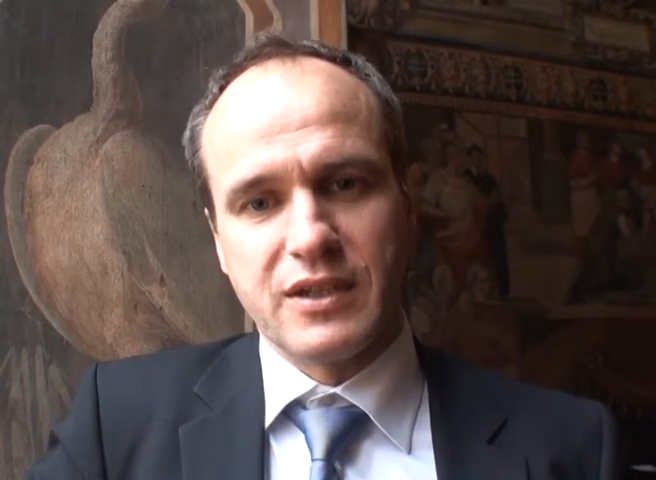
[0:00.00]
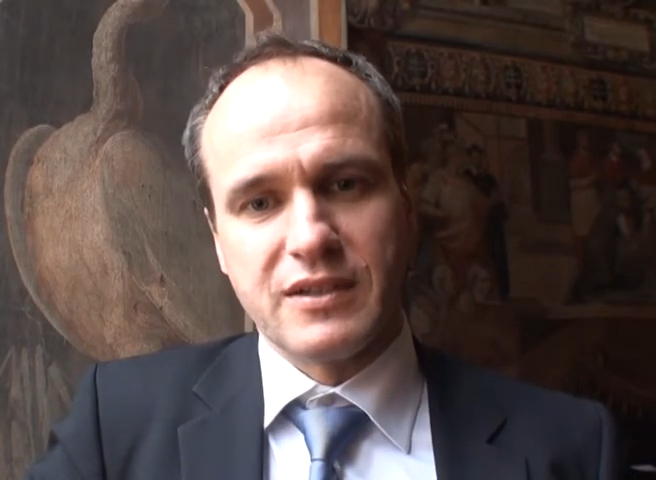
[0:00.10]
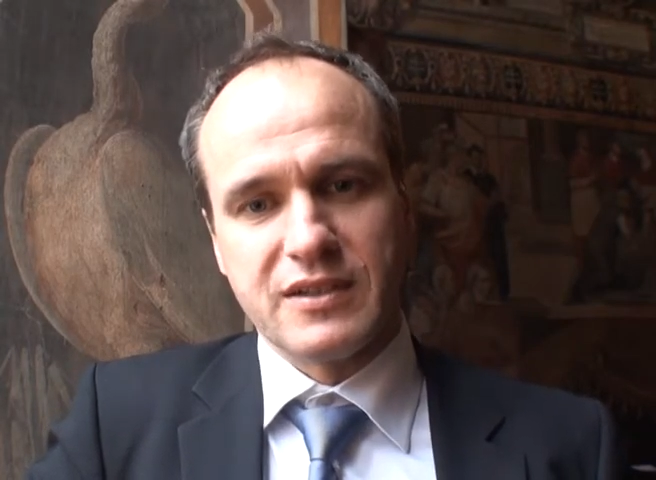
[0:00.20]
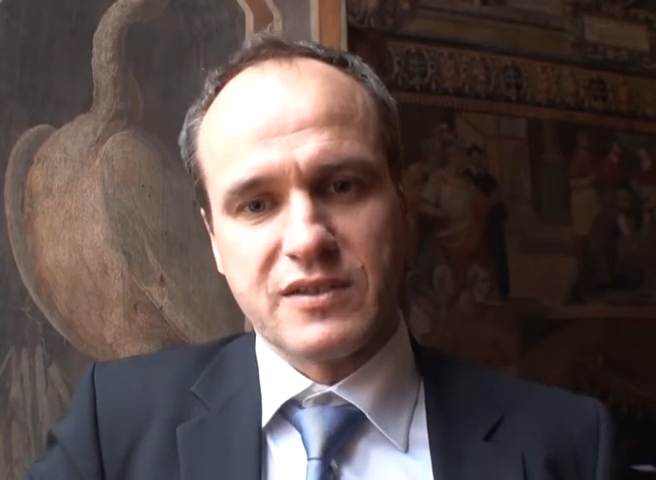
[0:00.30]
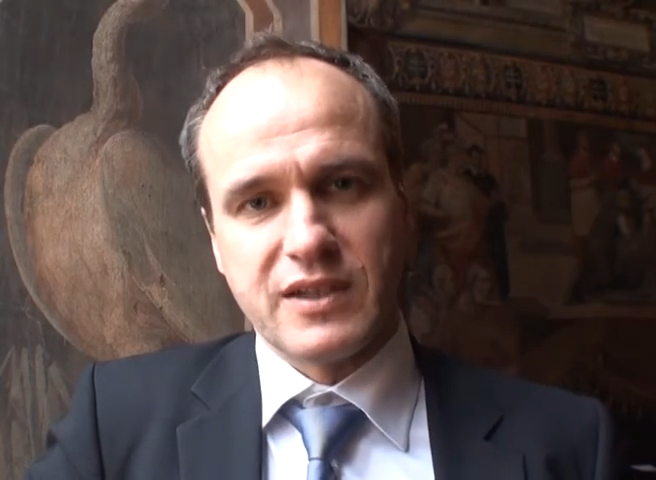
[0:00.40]

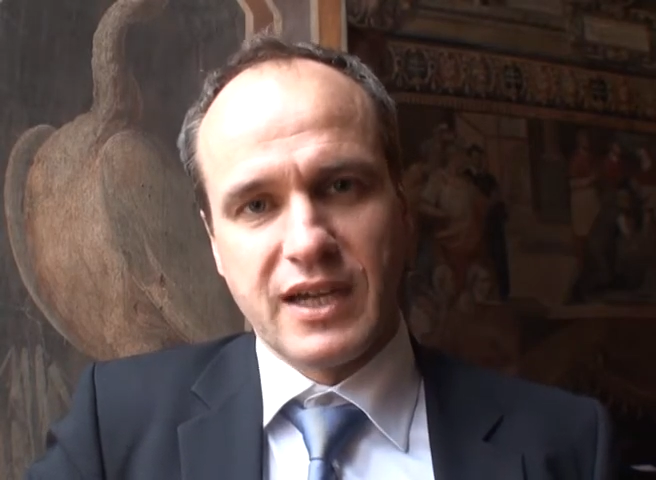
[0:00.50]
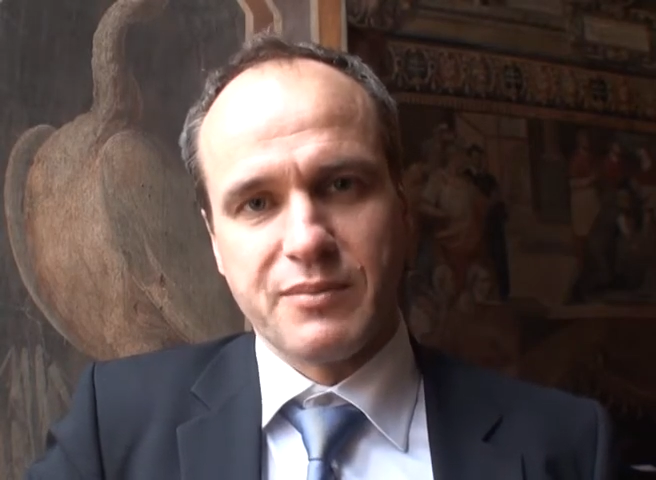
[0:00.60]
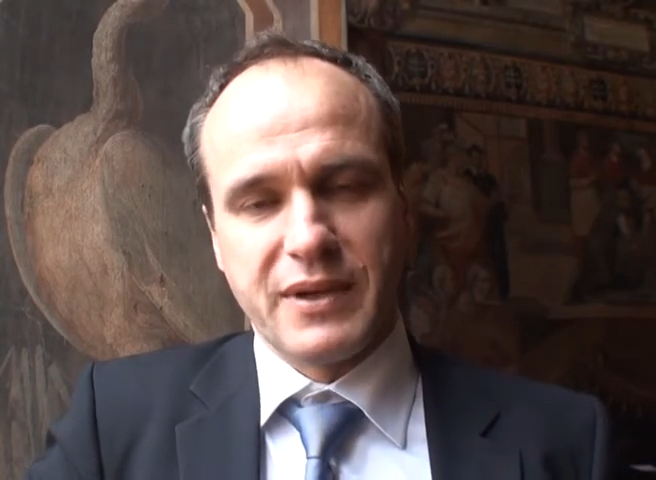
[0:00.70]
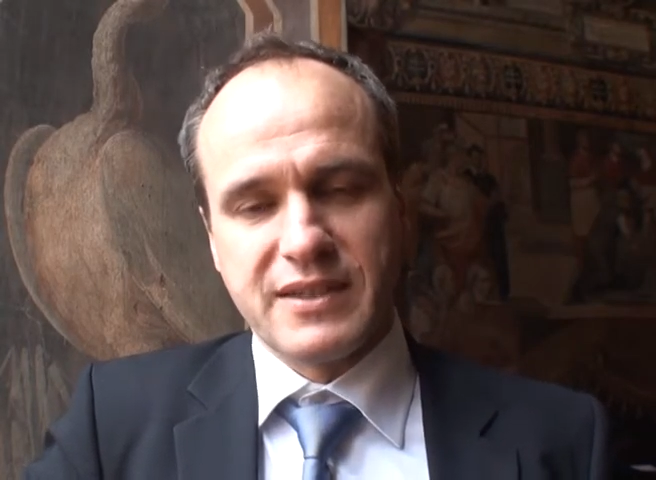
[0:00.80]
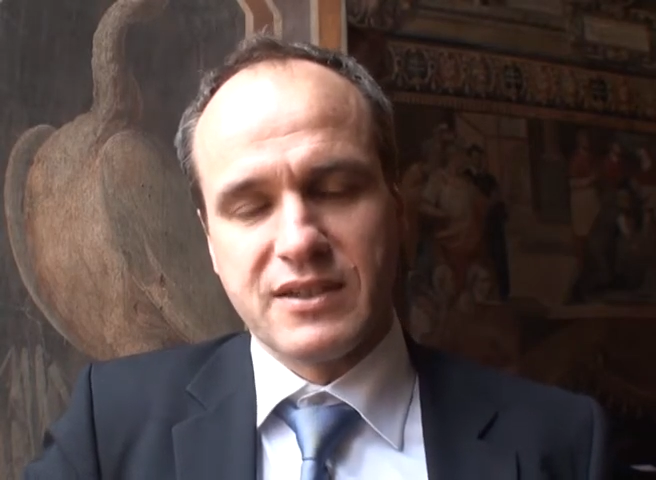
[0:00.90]
And this
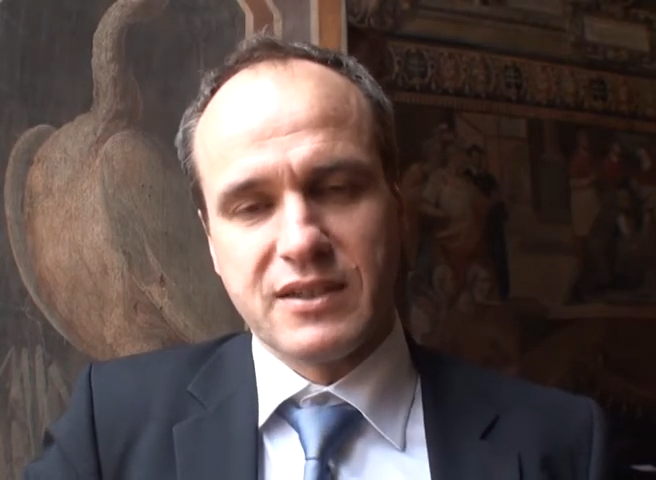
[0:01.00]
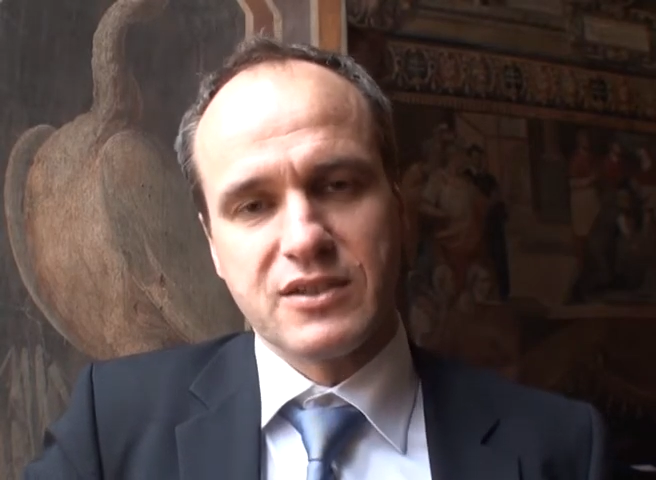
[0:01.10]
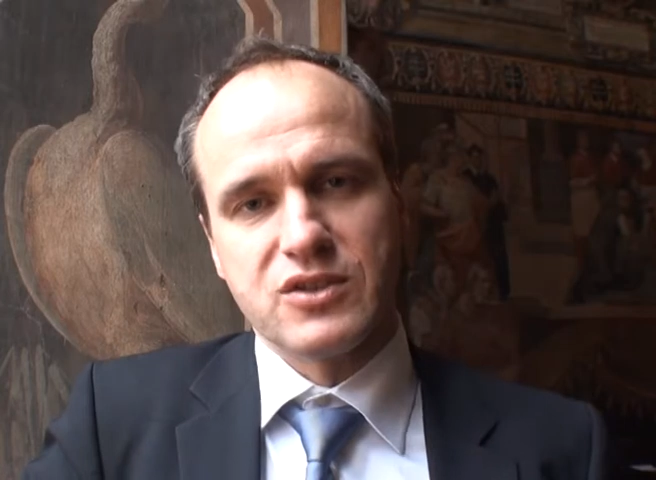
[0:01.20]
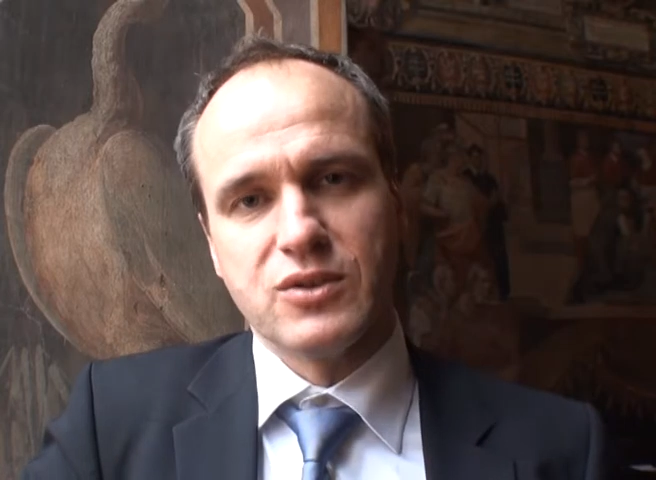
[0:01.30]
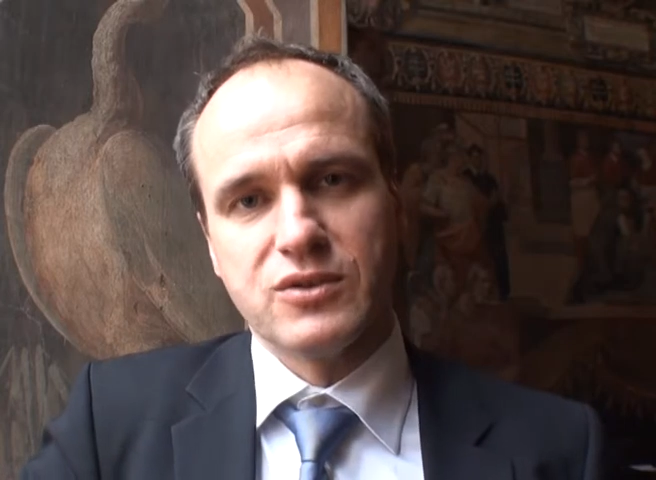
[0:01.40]
slide
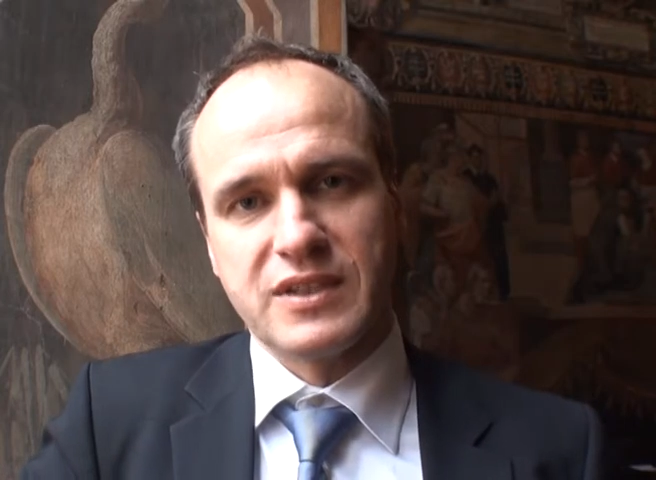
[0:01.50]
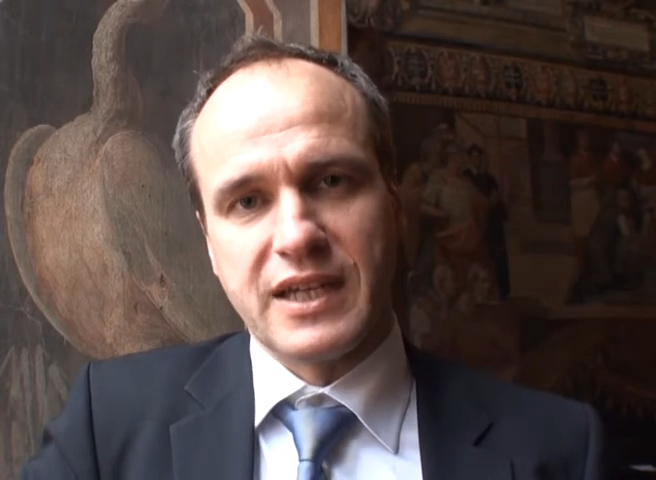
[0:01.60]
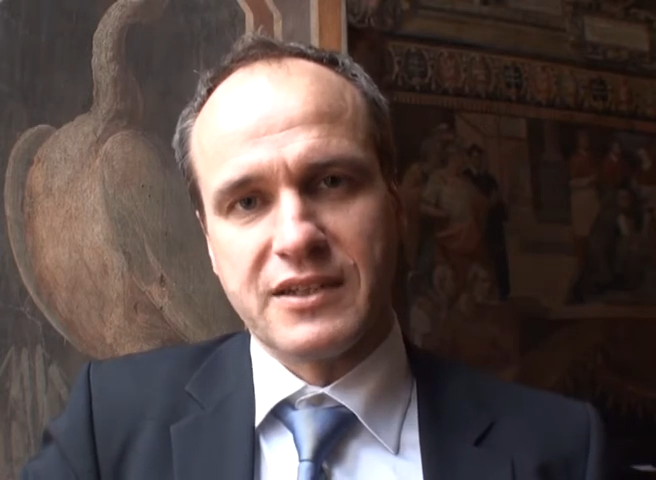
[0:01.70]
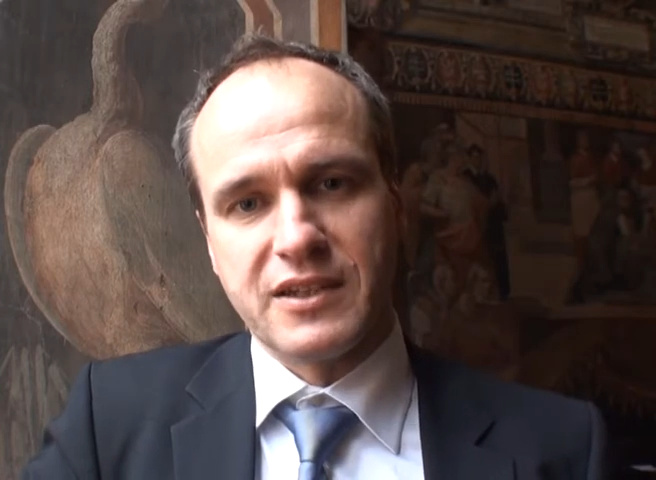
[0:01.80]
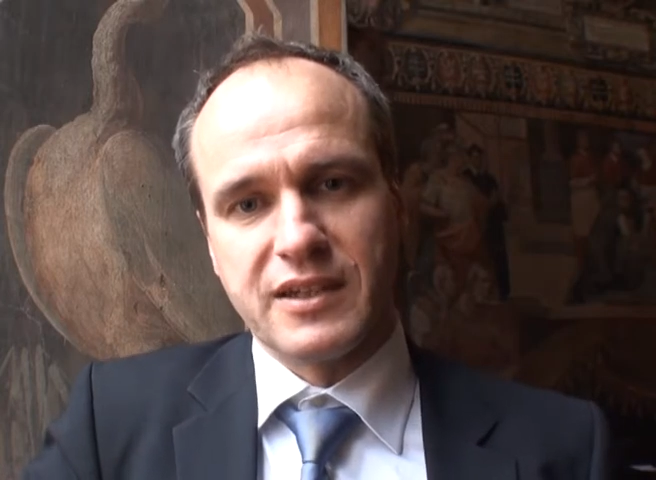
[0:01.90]
basically shows
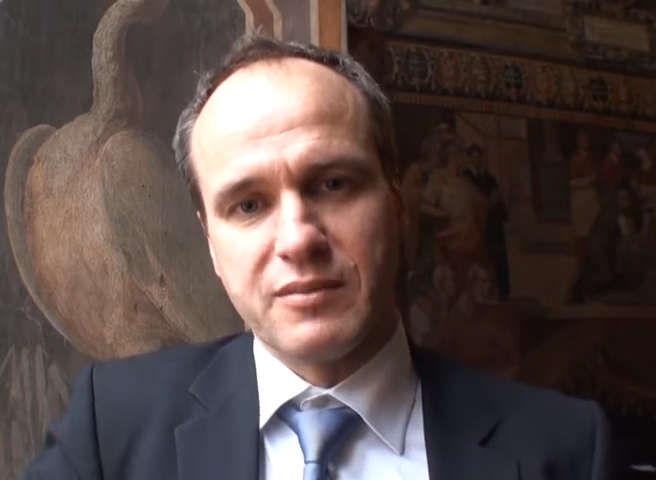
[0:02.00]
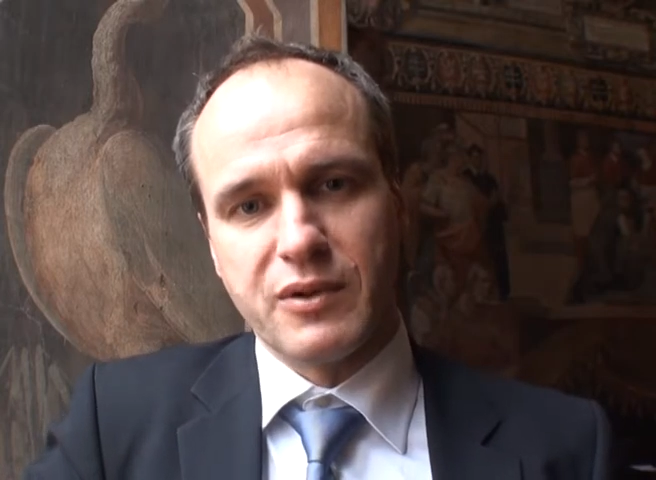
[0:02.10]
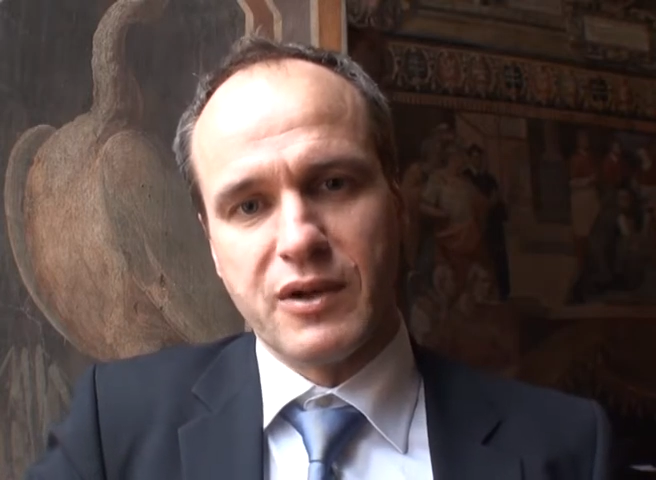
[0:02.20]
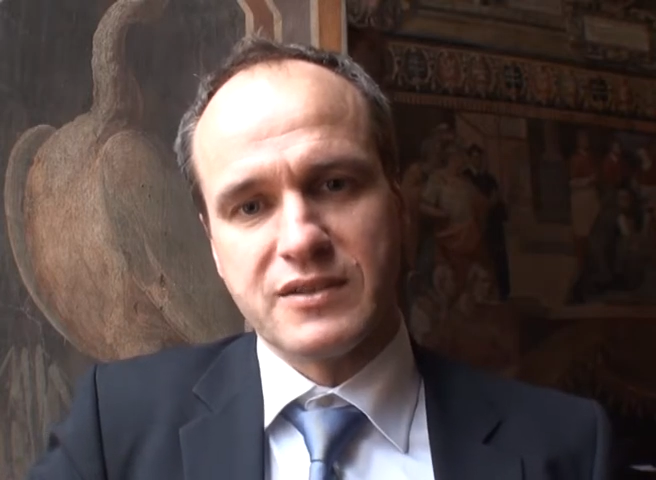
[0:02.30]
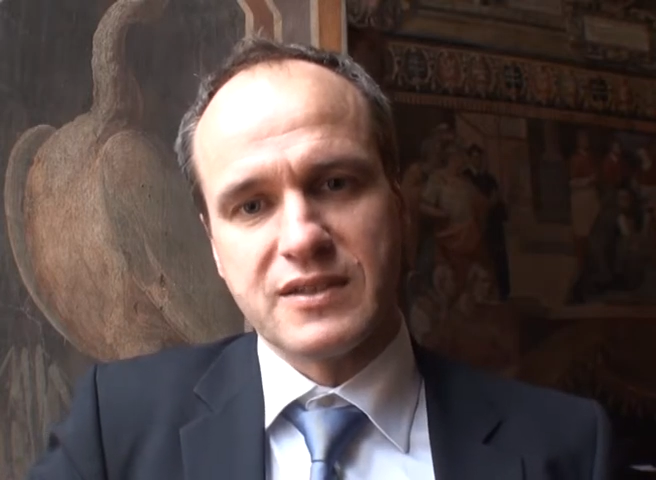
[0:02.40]
the entire
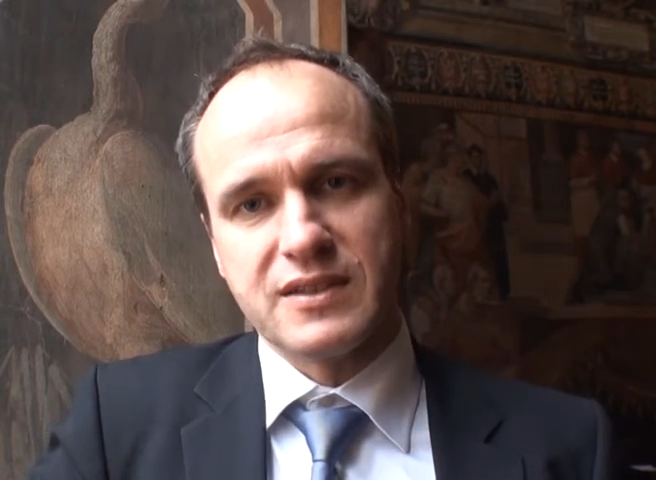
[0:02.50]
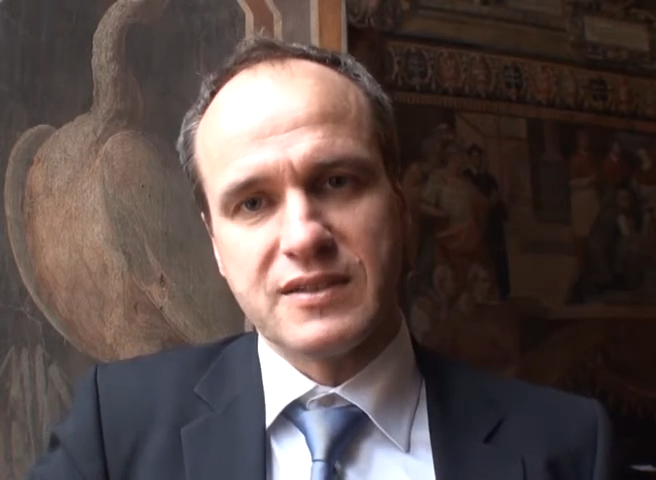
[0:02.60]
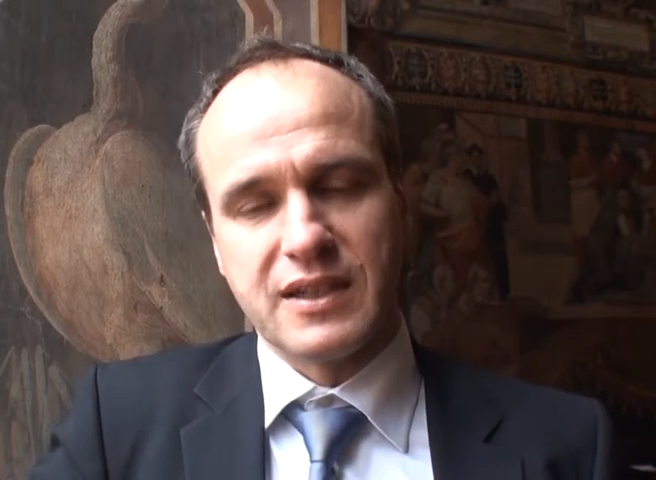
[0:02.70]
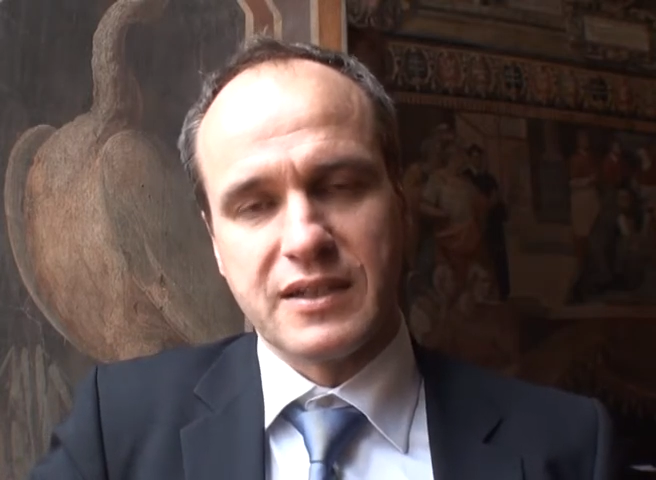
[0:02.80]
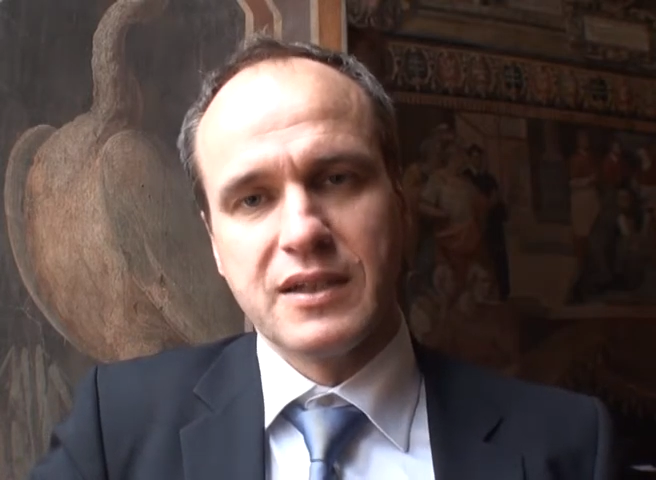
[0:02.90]

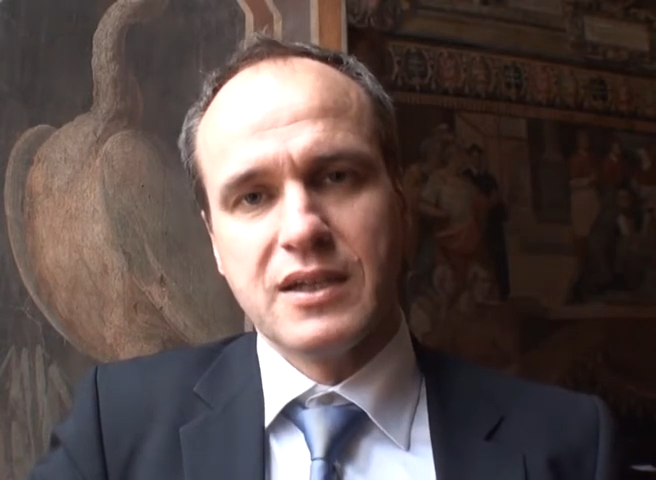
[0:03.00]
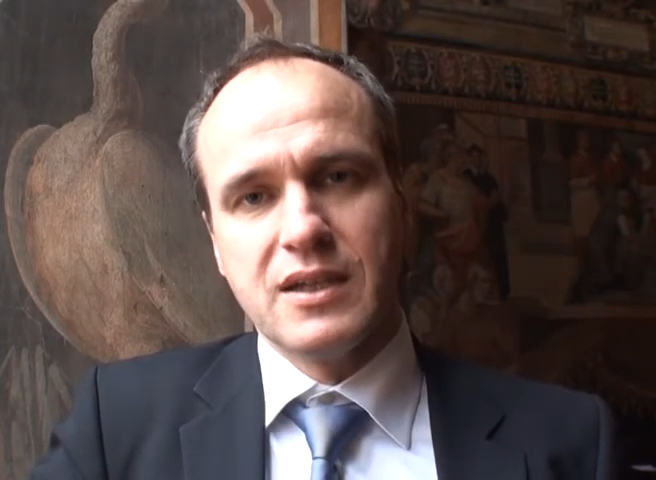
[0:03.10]
process that